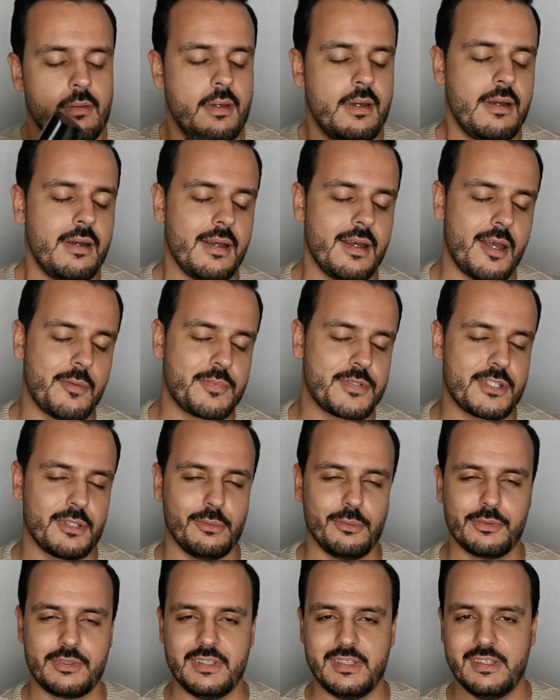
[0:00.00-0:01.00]

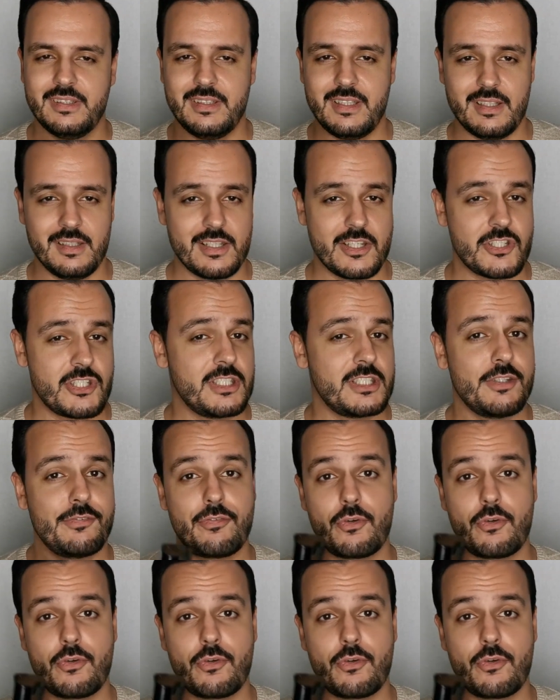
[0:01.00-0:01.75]
absolutely delicious.